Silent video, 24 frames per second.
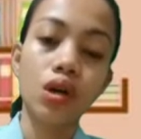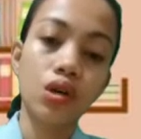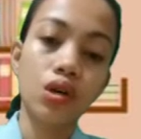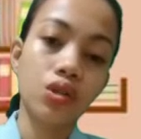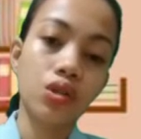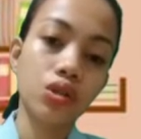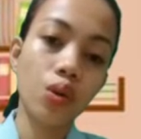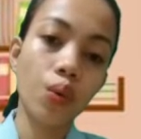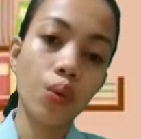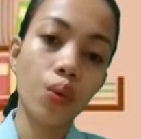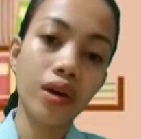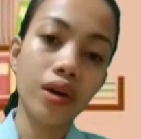
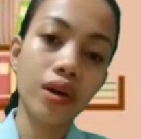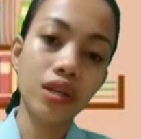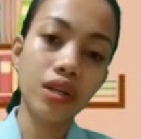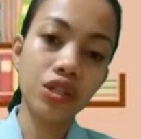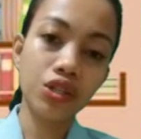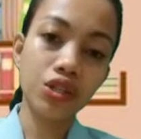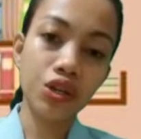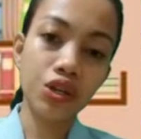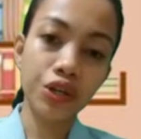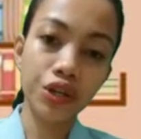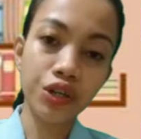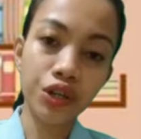So,
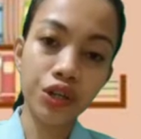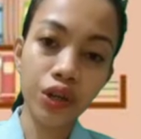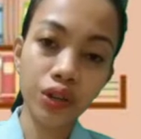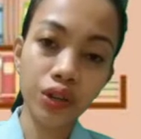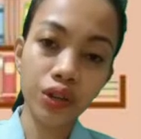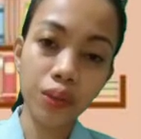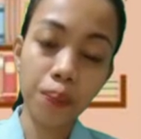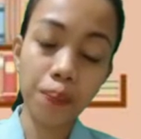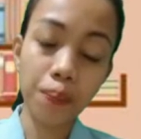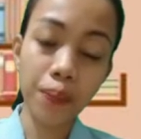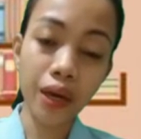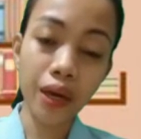
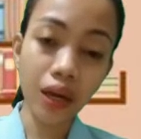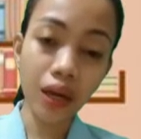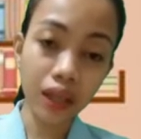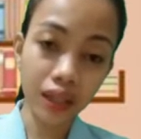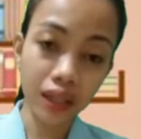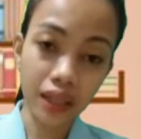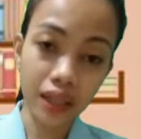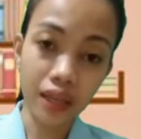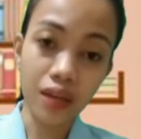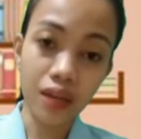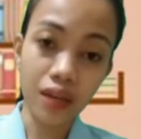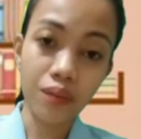
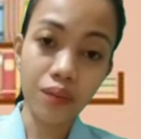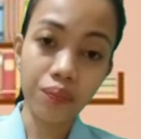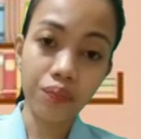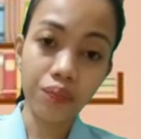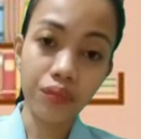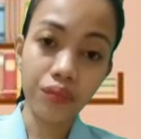stereotypically,